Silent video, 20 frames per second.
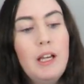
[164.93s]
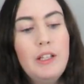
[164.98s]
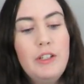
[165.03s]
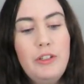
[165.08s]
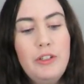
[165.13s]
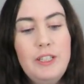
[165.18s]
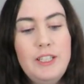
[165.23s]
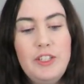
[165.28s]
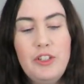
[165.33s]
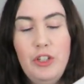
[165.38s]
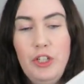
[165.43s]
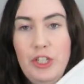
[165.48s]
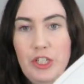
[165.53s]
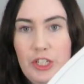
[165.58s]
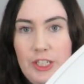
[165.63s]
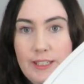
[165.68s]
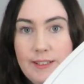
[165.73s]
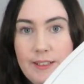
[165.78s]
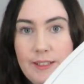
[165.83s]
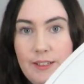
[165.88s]
You literally
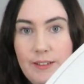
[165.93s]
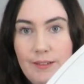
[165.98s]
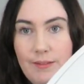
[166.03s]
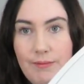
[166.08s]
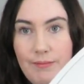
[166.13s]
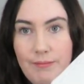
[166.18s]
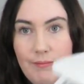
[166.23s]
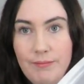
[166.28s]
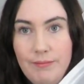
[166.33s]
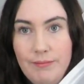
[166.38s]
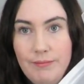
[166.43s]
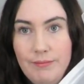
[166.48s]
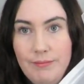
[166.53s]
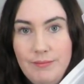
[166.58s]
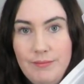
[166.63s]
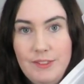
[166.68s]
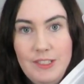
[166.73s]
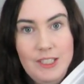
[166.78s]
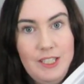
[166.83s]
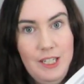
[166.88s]
just
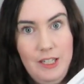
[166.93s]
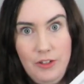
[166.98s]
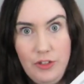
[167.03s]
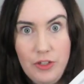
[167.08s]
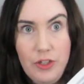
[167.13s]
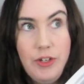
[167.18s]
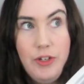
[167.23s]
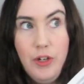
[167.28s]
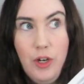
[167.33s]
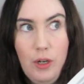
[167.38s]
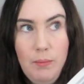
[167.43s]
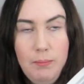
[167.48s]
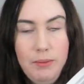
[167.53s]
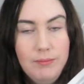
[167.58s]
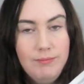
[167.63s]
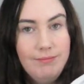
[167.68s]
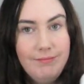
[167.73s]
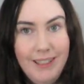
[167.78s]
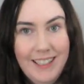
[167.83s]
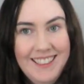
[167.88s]
touch the top
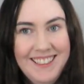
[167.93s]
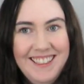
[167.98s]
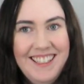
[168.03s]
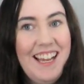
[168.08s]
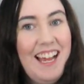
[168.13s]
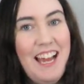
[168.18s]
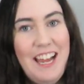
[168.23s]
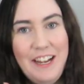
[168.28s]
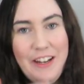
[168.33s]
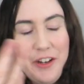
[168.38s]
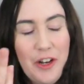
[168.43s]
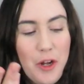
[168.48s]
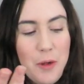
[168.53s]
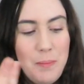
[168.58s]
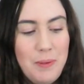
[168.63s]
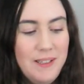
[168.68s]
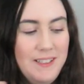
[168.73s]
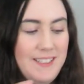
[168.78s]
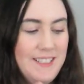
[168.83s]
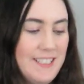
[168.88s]
and it
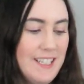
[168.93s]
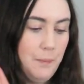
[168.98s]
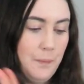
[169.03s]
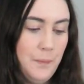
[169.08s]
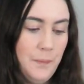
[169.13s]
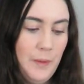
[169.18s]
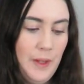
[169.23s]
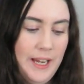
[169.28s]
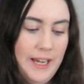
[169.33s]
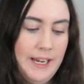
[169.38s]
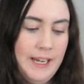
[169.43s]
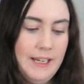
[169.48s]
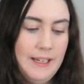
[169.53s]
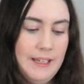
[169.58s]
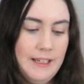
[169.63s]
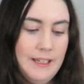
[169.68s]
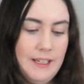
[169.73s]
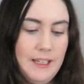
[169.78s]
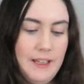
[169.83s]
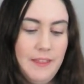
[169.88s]
opens.
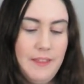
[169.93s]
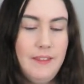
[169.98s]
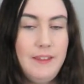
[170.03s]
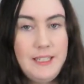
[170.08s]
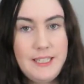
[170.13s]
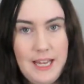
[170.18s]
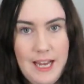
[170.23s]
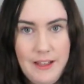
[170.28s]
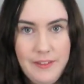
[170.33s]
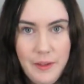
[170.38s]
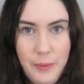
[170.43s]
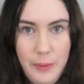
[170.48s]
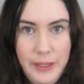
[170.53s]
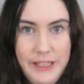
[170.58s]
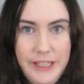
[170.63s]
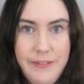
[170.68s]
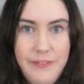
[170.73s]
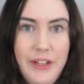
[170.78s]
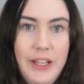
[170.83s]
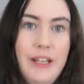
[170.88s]
In the town that we
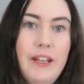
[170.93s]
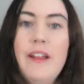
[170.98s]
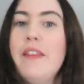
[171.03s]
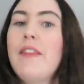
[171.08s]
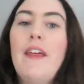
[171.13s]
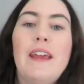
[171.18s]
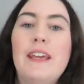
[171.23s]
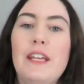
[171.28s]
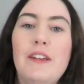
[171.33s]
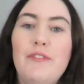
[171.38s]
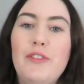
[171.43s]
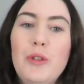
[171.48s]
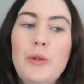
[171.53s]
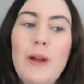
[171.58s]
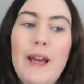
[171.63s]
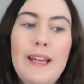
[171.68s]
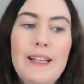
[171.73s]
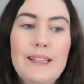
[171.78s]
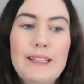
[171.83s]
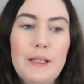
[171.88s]
live in, they give you
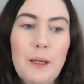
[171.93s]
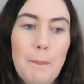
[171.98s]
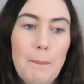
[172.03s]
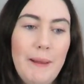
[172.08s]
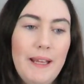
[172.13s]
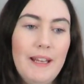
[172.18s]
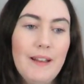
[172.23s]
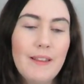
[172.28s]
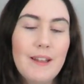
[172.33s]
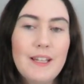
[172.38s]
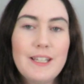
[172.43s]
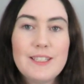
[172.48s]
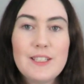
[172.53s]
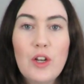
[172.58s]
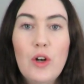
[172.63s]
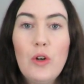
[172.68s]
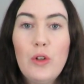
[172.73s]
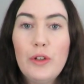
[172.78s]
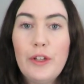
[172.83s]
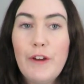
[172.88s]
a little bin that is
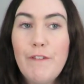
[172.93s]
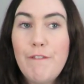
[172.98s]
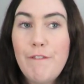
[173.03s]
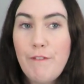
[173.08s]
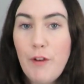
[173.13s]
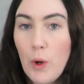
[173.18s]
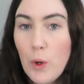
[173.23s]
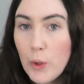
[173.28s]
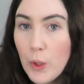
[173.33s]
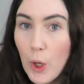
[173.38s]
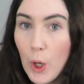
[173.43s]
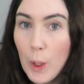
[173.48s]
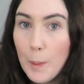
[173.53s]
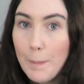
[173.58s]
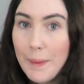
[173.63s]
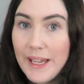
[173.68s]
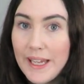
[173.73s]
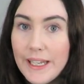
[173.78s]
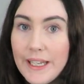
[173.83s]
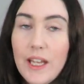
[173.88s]
called a FOGO
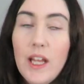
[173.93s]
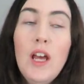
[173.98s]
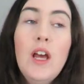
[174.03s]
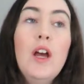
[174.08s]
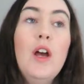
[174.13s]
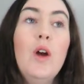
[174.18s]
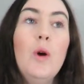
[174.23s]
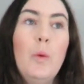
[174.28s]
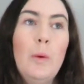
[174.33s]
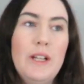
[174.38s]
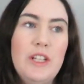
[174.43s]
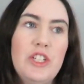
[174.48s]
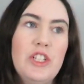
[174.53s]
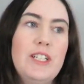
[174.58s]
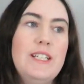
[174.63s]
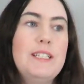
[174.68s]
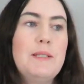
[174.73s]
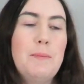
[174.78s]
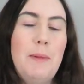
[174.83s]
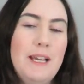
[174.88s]
bin, which
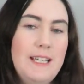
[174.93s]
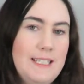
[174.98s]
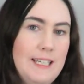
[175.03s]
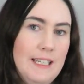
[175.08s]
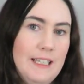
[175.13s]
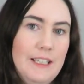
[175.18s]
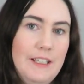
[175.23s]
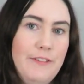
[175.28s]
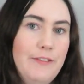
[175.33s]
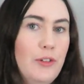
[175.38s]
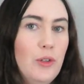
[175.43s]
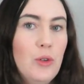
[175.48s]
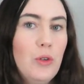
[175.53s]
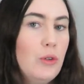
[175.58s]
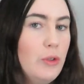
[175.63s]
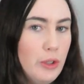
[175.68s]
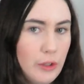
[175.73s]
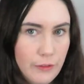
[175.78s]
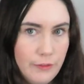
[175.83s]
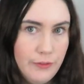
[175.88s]
is basically for
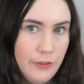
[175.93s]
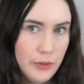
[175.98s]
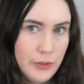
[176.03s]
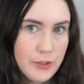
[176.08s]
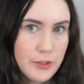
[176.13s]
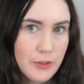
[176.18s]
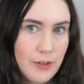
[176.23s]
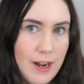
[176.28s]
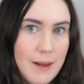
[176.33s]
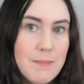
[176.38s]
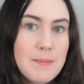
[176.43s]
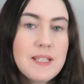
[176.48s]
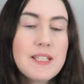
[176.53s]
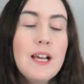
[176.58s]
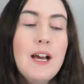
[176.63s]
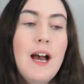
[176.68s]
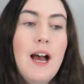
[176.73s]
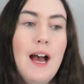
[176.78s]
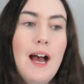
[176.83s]
all your food scraps.